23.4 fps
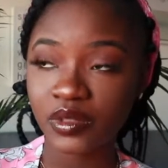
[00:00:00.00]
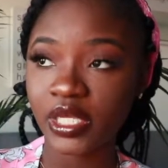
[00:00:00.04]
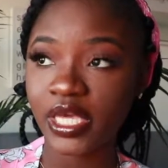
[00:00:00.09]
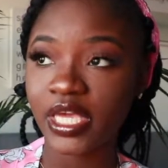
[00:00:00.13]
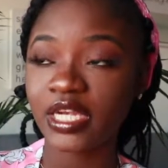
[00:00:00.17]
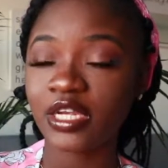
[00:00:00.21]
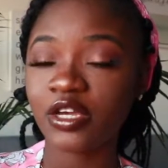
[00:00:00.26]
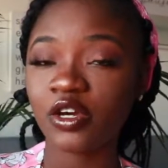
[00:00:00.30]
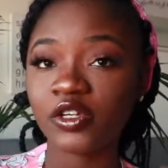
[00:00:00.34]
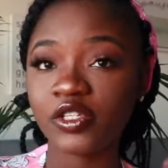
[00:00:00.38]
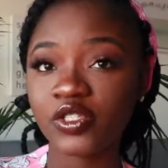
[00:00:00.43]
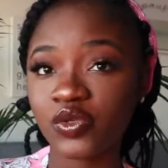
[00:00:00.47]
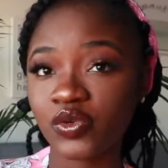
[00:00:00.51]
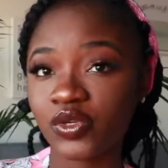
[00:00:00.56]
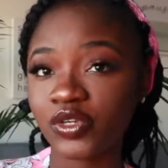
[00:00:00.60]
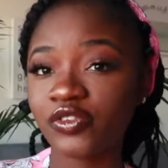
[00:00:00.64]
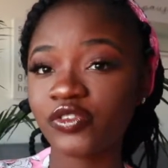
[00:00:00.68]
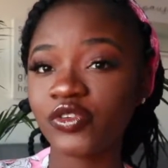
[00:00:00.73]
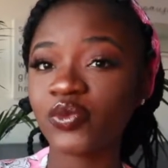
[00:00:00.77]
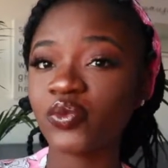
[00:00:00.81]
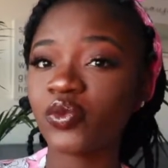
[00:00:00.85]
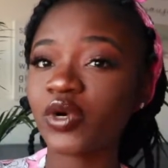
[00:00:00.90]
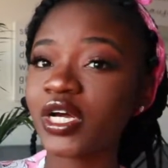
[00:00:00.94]
And also,
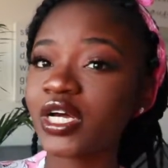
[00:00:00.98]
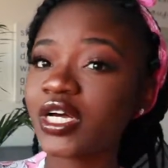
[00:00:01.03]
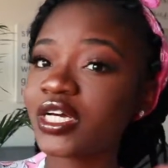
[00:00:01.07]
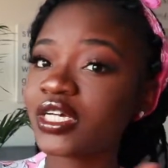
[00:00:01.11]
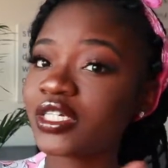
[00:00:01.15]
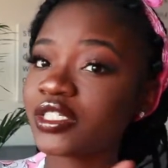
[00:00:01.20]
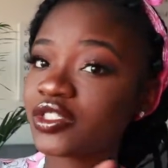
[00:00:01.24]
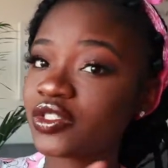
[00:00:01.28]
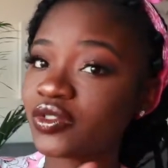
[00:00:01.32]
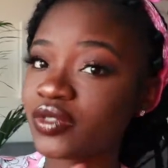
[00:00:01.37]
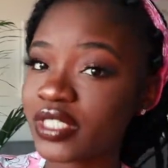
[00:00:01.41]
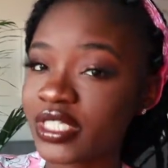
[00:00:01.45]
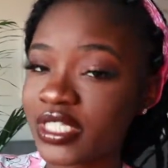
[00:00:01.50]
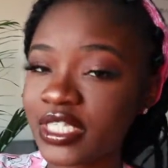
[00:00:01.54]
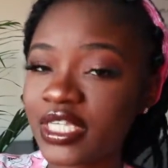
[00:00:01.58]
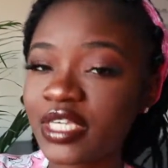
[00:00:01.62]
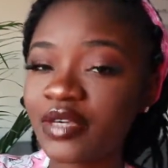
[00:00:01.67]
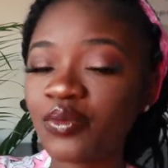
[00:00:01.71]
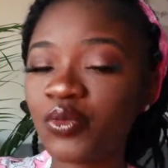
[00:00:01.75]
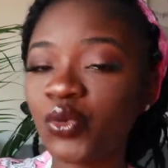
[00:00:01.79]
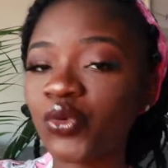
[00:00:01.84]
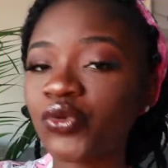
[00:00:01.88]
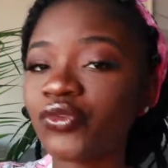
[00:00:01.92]
if you want to see
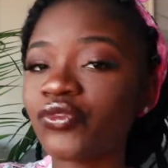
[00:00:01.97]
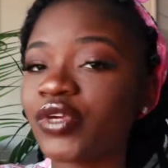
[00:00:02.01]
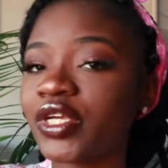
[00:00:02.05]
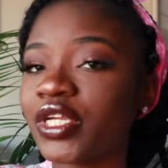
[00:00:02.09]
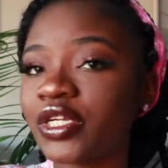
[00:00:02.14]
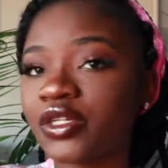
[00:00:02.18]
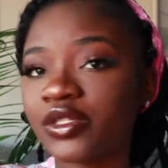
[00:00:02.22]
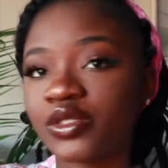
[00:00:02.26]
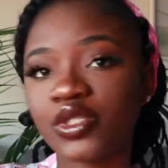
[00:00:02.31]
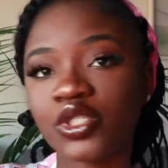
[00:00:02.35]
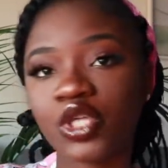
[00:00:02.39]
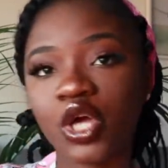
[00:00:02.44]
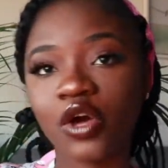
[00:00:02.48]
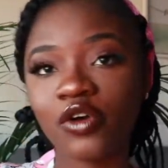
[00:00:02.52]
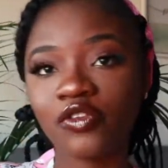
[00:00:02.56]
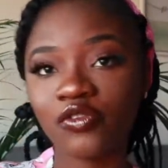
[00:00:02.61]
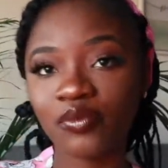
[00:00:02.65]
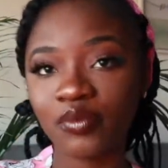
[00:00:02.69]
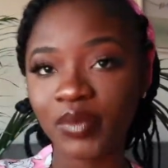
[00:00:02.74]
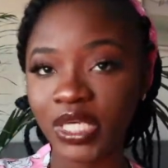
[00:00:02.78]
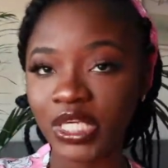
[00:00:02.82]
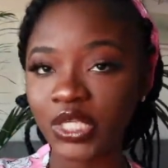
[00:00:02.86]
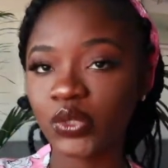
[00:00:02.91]
more videos of
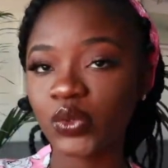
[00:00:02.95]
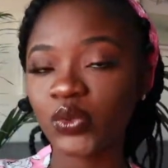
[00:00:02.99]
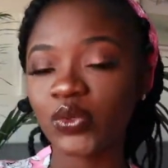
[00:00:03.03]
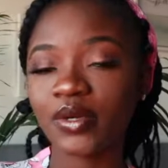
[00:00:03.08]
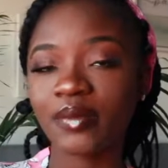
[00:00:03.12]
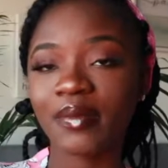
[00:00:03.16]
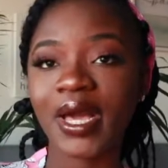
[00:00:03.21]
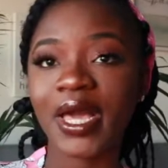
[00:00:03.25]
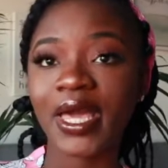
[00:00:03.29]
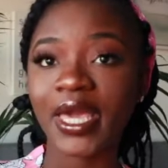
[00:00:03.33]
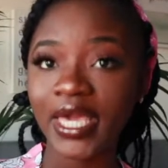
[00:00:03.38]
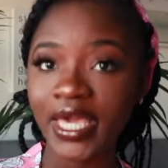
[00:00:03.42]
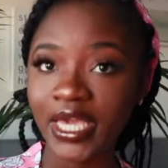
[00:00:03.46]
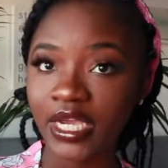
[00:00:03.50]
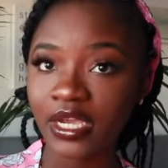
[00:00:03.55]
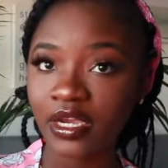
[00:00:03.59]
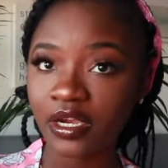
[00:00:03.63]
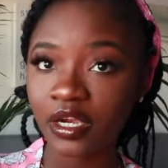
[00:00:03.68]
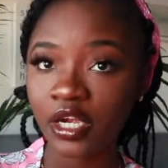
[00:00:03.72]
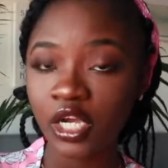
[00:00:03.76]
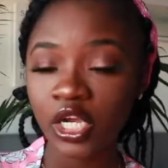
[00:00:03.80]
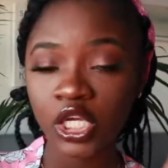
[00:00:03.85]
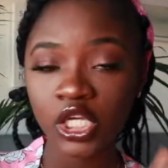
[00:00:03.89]
me doing my
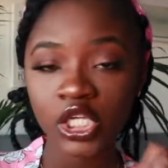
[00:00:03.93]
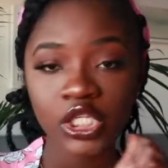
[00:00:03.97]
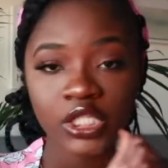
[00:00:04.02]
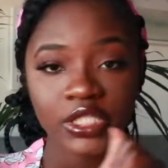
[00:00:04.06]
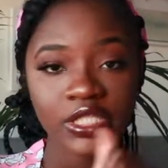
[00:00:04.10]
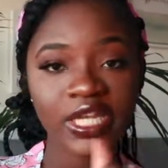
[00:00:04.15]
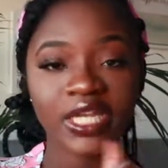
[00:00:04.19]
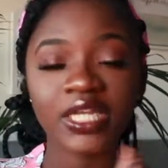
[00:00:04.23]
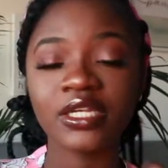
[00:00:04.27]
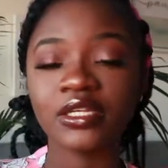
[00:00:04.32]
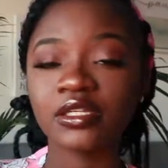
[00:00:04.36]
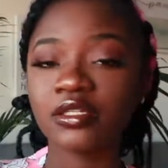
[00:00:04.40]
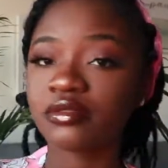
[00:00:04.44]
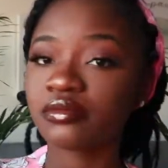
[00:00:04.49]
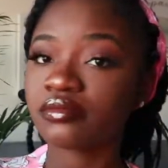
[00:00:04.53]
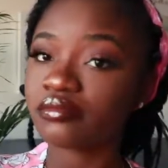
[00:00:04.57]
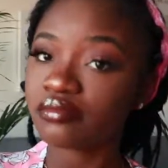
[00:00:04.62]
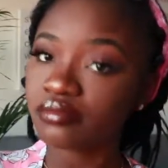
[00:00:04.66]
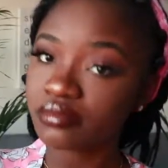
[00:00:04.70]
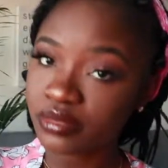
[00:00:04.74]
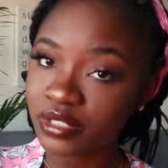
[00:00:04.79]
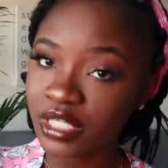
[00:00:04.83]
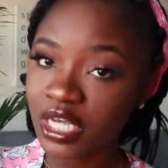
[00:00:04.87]
hair, then
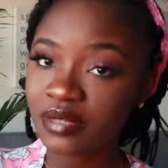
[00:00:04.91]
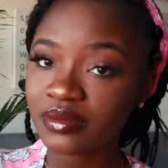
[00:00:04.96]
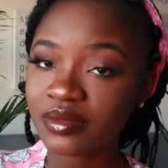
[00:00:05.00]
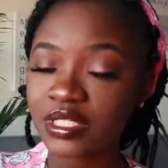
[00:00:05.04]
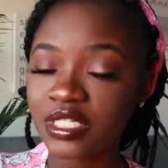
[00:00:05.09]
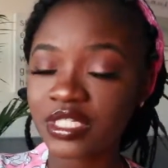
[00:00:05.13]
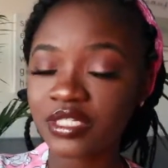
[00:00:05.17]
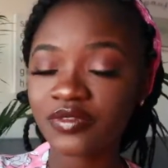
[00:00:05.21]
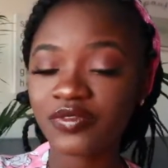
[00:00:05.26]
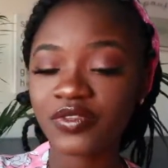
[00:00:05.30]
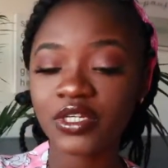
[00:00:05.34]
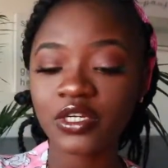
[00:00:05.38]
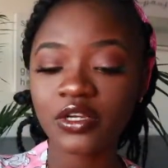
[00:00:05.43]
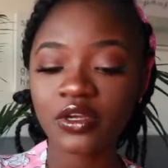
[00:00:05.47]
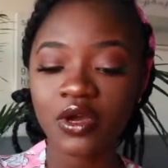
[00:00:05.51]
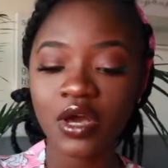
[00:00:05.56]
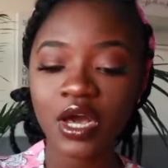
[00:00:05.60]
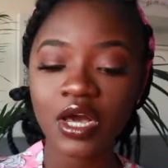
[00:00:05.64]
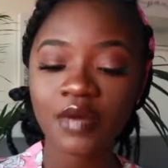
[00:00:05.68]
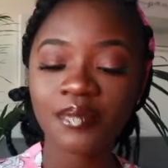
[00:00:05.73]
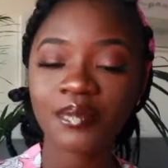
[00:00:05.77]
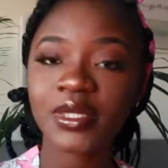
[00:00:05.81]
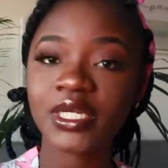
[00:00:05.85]
thumbs this video
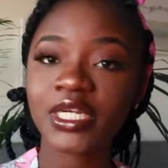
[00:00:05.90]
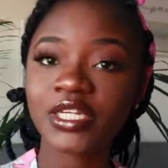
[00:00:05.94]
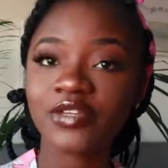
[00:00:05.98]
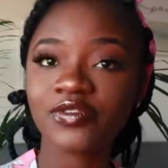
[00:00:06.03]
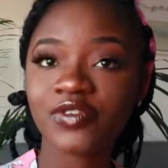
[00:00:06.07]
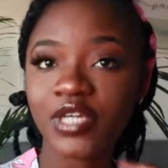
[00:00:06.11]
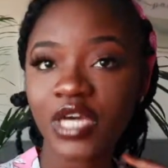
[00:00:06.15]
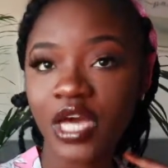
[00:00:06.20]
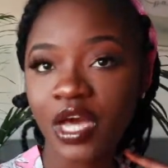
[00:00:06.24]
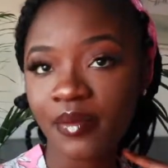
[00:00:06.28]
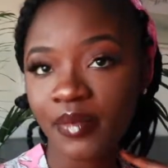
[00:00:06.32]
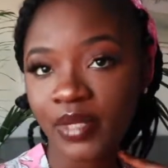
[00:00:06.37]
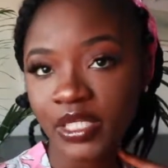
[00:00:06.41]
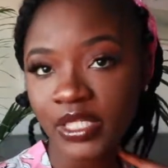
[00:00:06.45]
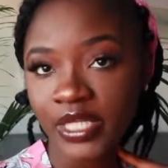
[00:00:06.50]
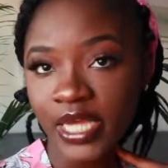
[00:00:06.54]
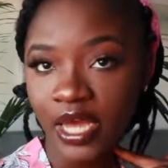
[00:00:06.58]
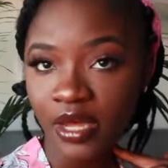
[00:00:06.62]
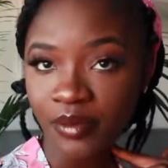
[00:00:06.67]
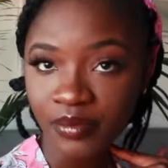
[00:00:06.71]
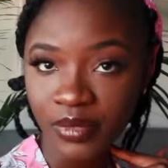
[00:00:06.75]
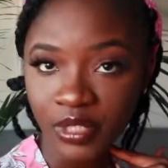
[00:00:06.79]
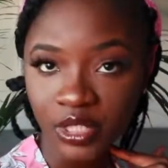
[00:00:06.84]
up and leave a comment
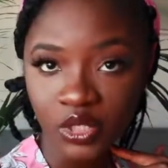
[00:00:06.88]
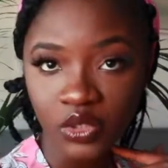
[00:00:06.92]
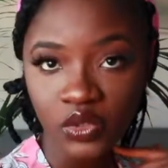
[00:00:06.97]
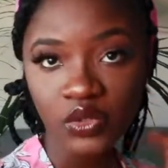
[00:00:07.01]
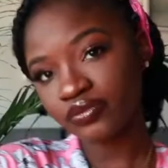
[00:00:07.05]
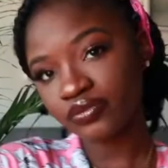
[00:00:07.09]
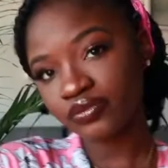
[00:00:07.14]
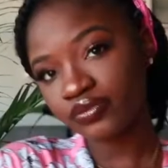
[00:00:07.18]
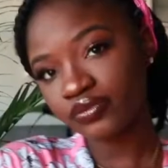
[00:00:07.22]
down below.